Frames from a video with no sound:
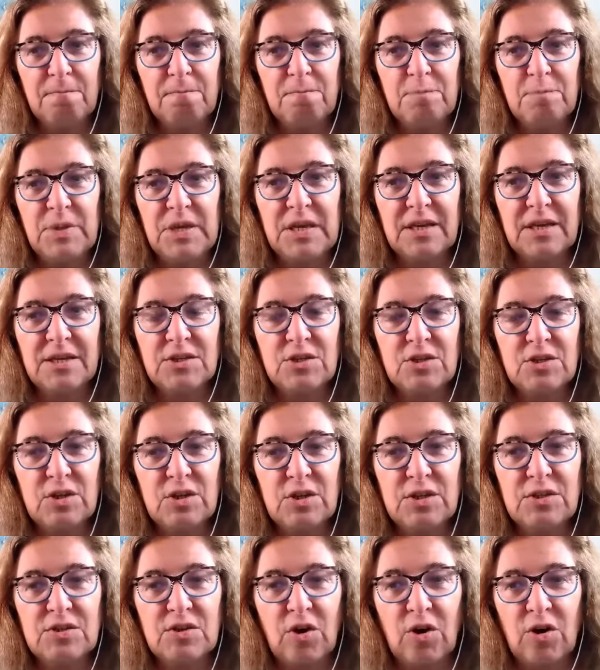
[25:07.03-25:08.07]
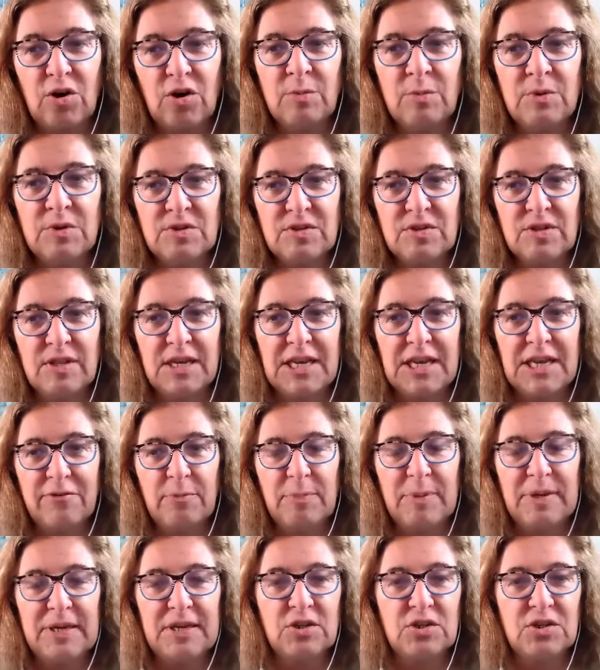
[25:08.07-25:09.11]
because it's almost like
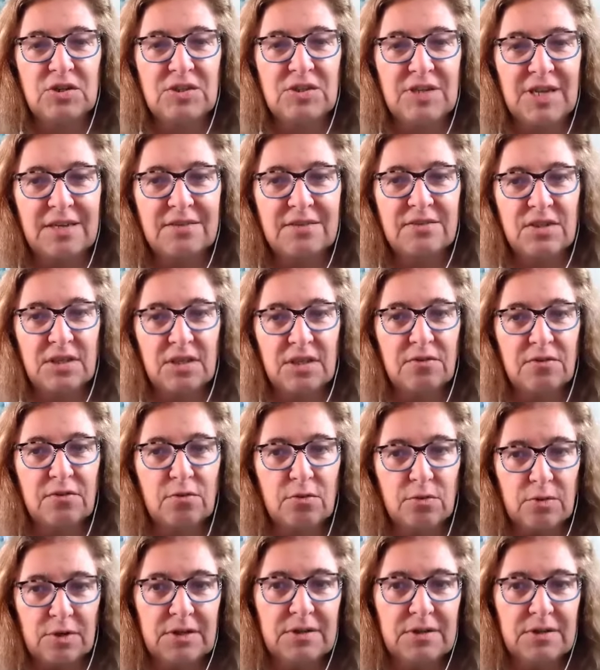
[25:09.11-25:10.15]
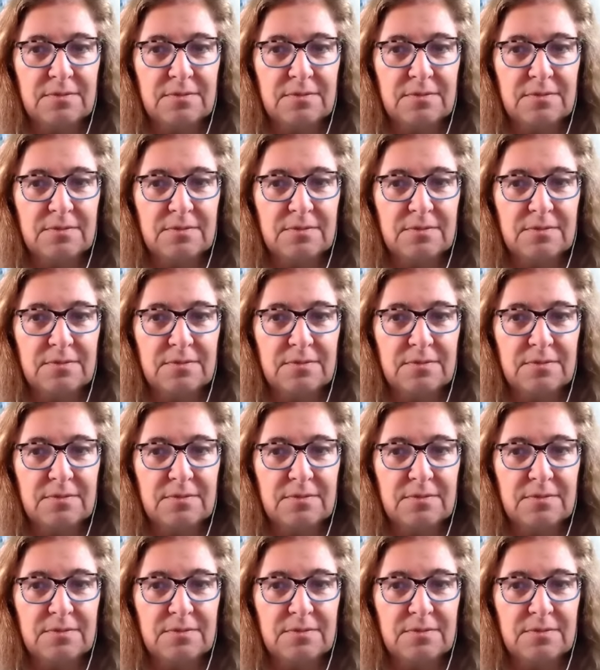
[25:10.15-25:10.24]
everybody just has to get through it.